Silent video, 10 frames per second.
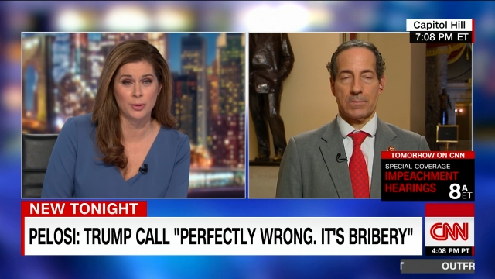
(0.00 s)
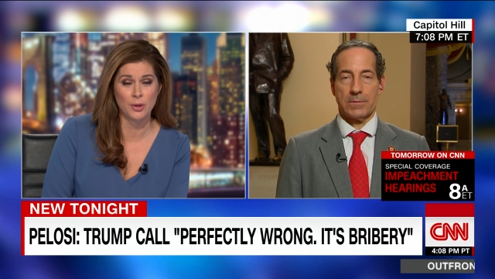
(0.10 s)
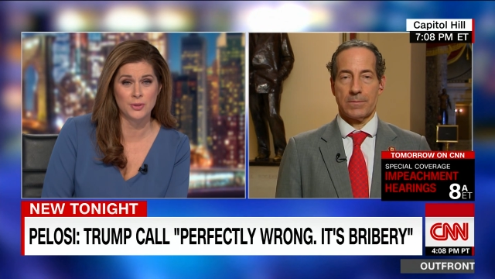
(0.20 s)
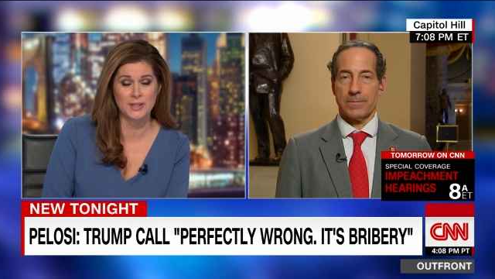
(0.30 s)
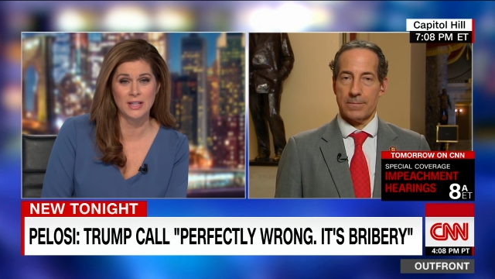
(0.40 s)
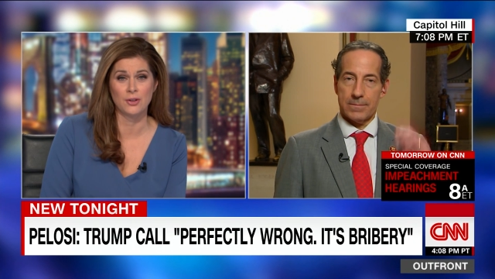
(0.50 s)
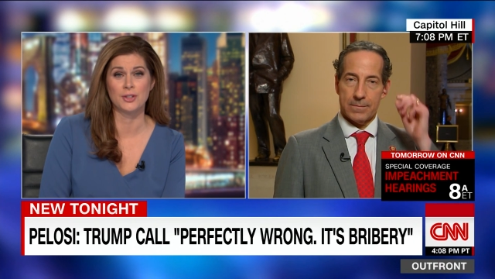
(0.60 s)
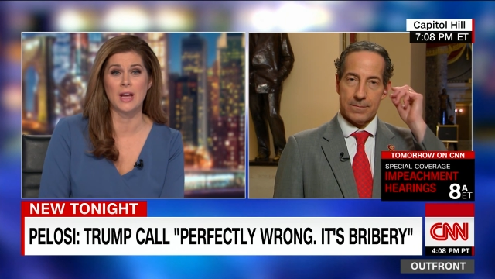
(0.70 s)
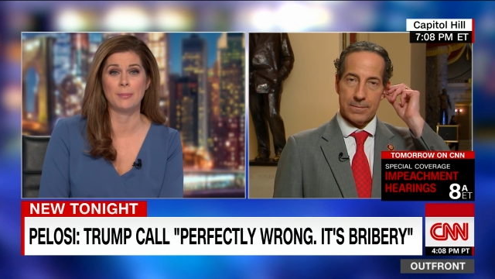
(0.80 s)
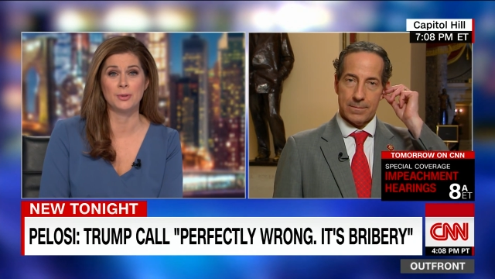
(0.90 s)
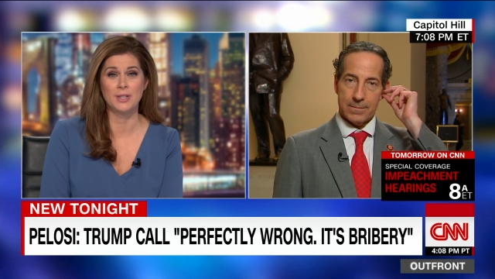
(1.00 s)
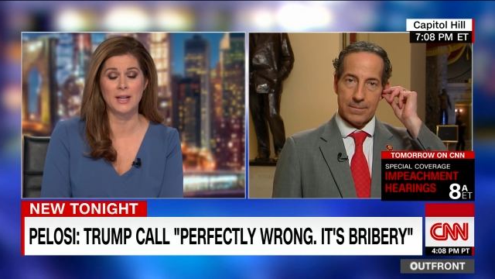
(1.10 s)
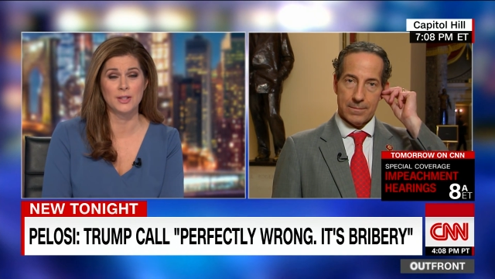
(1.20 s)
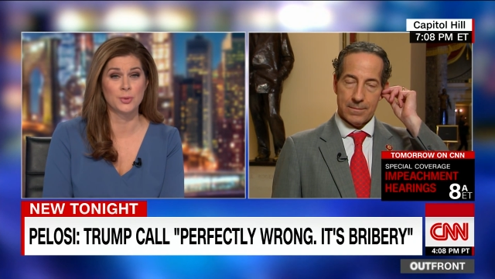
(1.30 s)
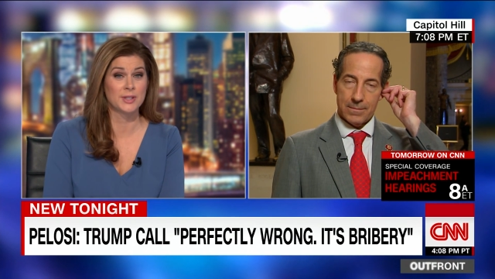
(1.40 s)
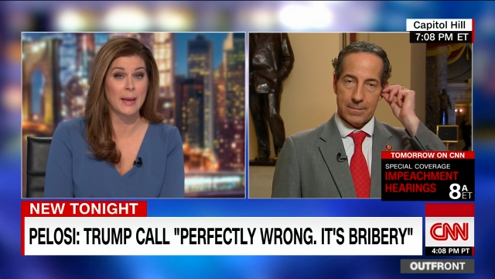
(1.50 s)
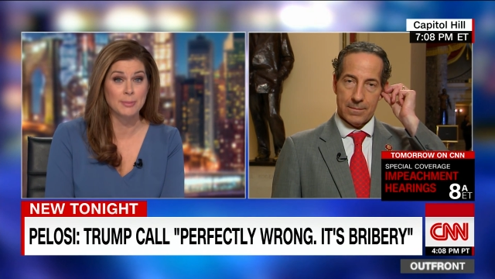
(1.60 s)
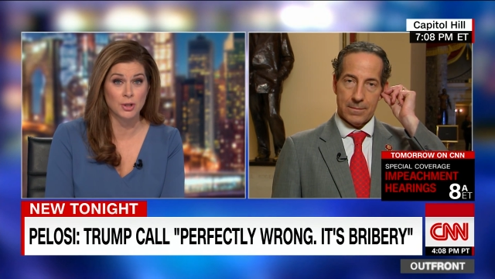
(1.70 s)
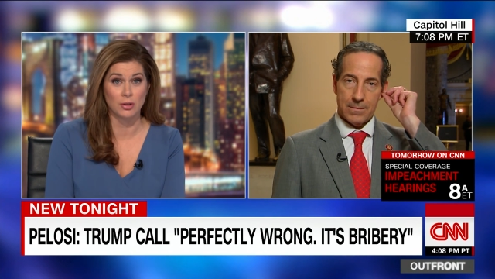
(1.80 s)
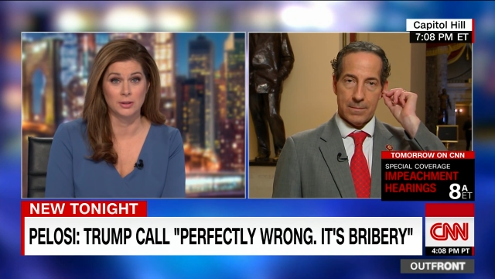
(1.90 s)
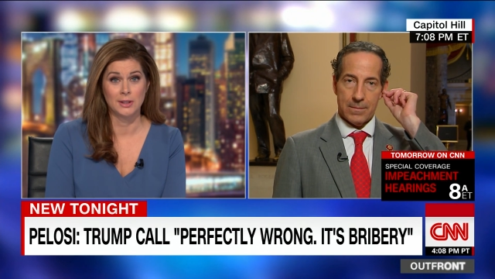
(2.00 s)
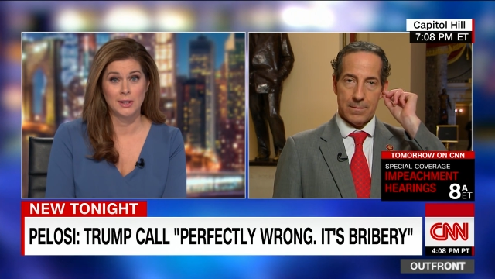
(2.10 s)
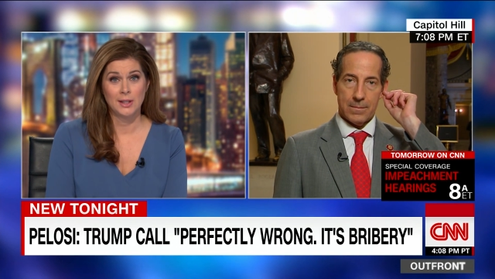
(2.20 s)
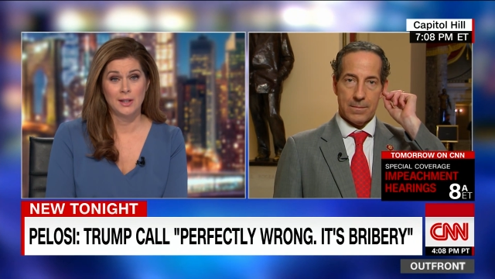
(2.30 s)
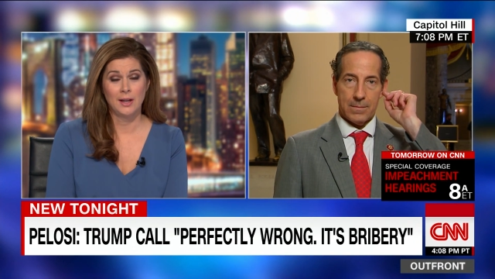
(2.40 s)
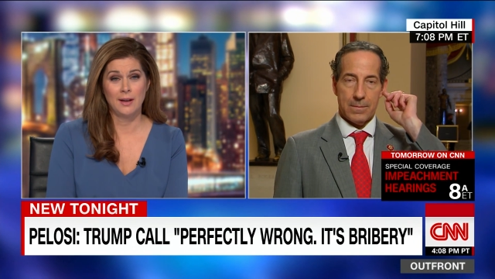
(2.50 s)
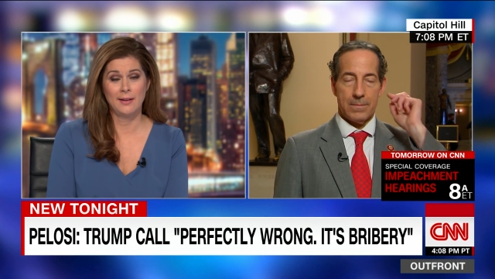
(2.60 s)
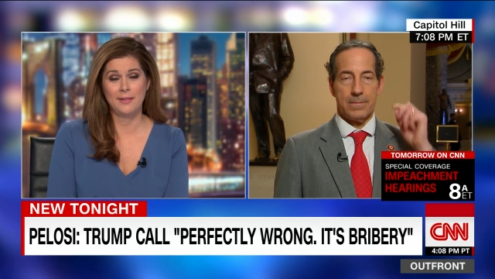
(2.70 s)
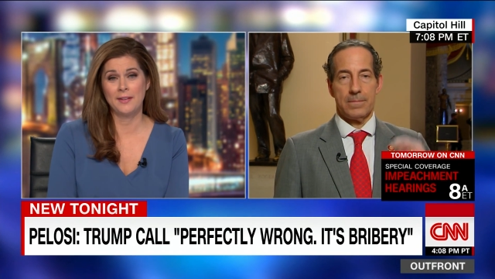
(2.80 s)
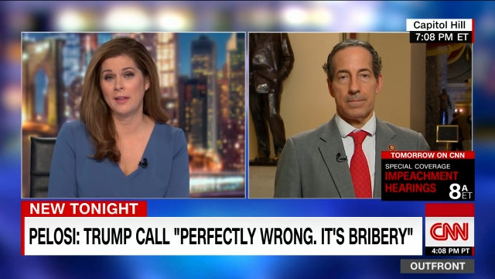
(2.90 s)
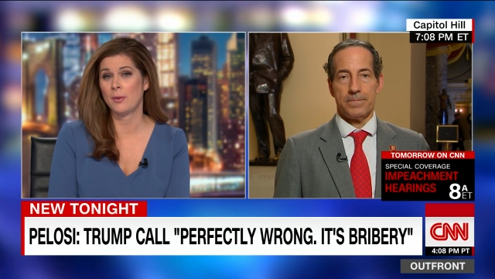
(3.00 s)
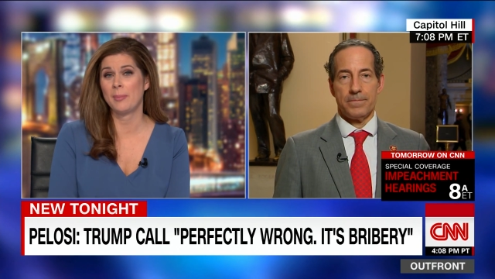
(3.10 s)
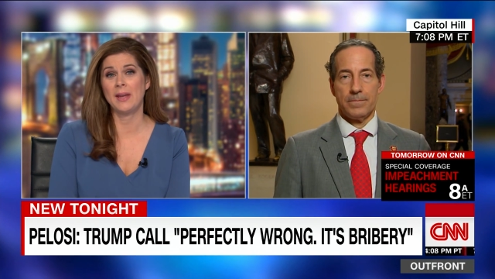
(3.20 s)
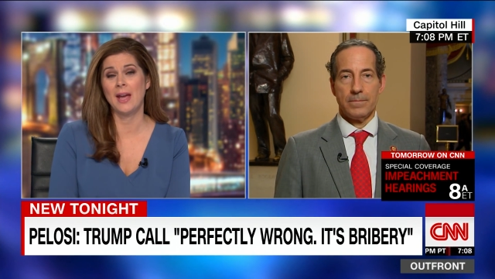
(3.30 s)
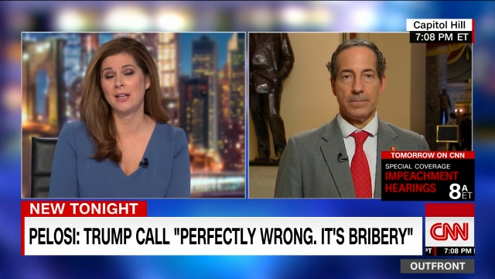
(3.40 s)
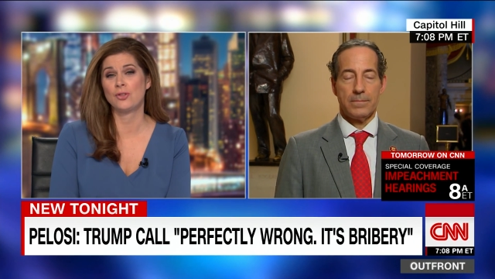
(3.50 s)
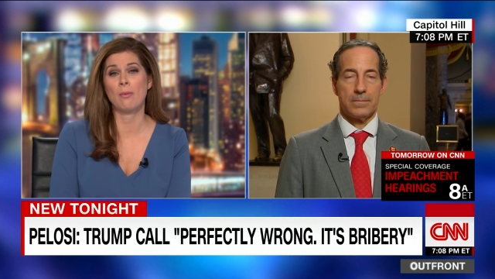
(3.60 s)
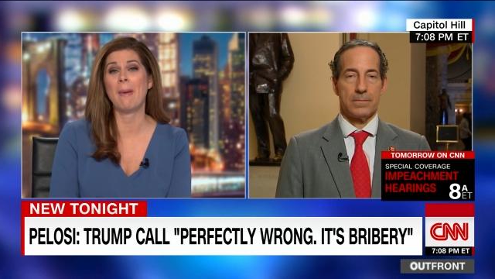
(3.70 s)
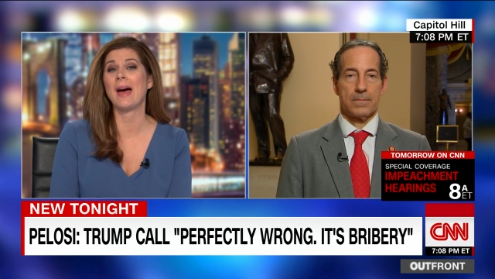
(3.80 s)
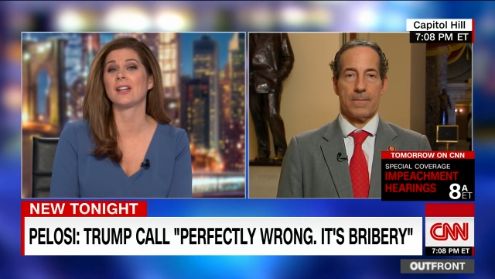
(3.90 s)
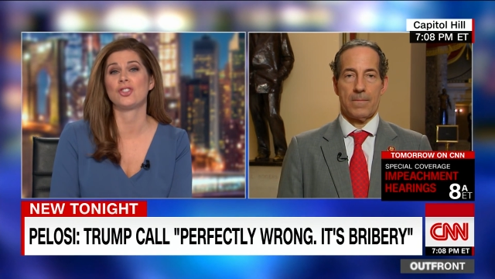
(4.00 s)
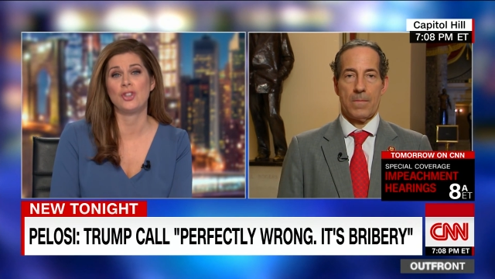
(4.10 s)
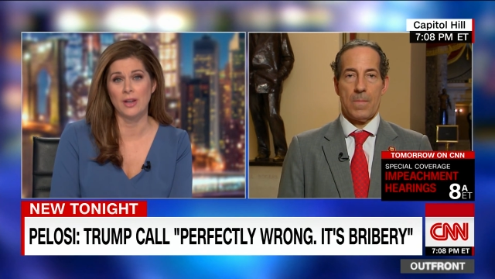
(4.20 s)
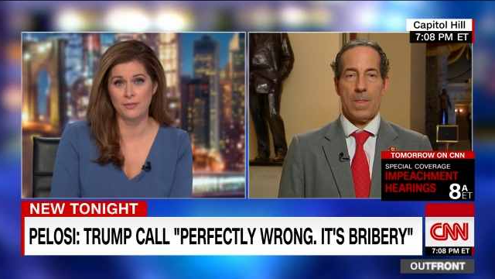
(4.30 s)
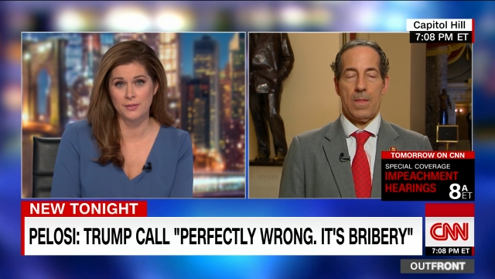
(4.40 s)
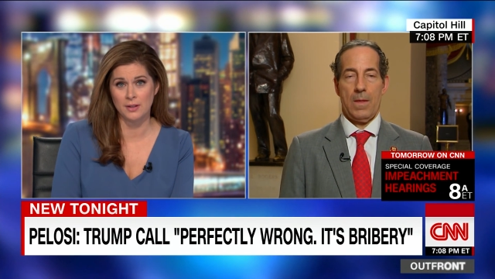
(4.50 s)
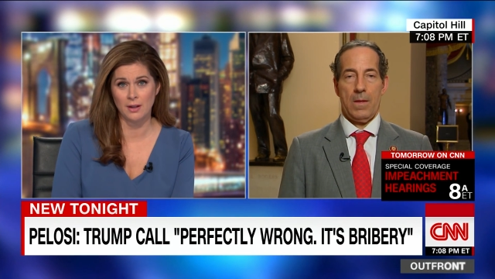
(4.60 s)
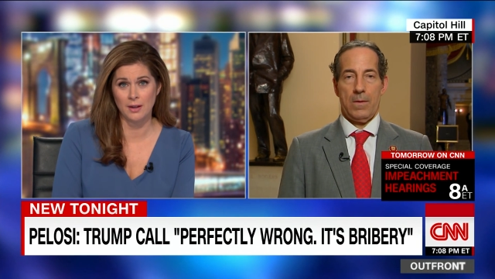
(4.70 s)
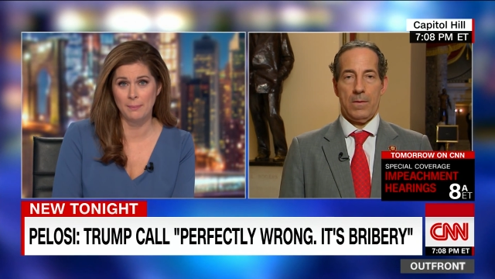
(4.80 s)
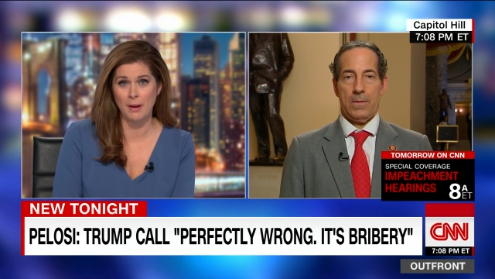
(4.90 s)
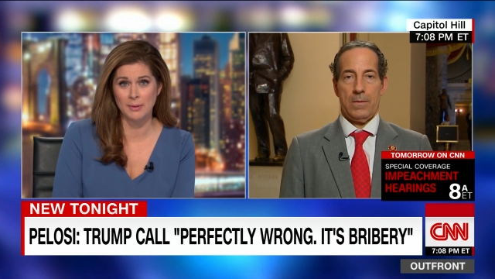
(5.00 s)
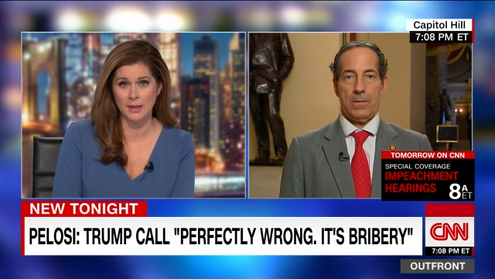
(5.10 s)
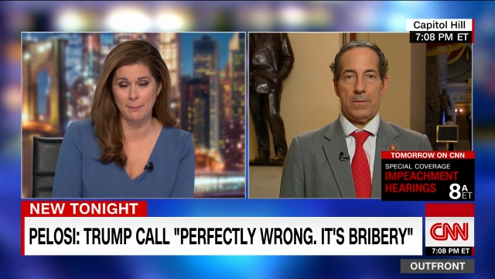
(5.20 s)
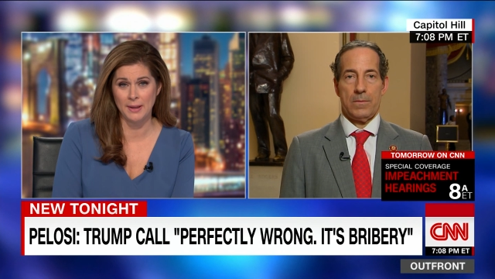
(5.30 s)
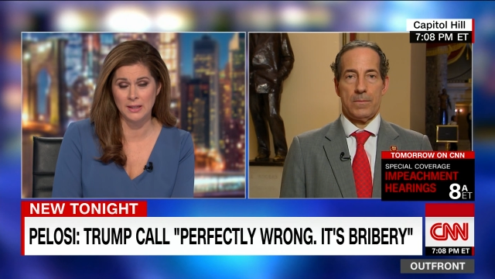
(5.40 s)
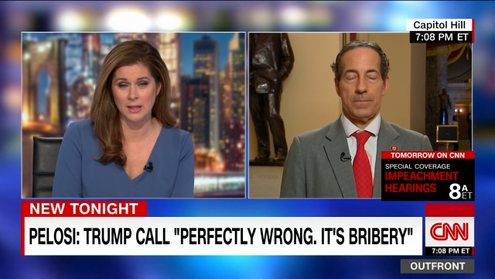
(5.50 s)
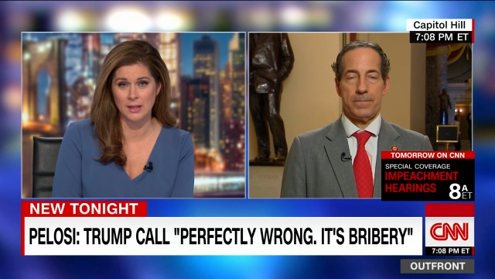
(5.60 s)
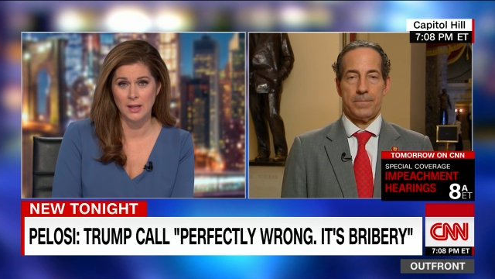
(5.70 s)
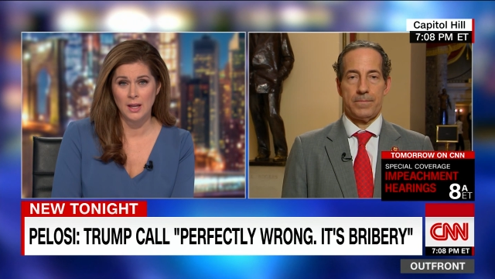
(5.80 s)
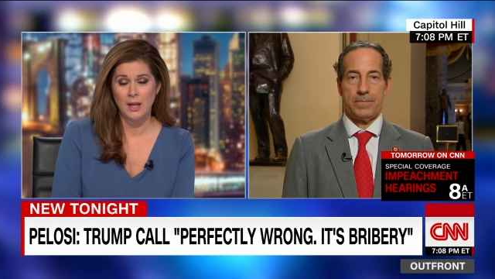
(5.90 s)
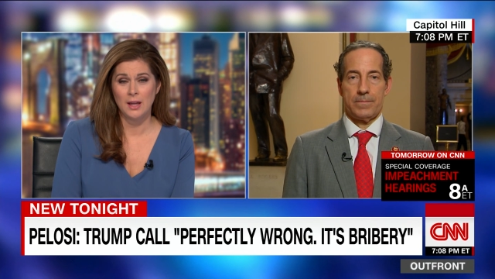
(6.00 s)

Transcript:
Speaker 1: Pelosi and her top lieutenants were skeptical uh, that there would be any dramatic shift uh, in public opinion,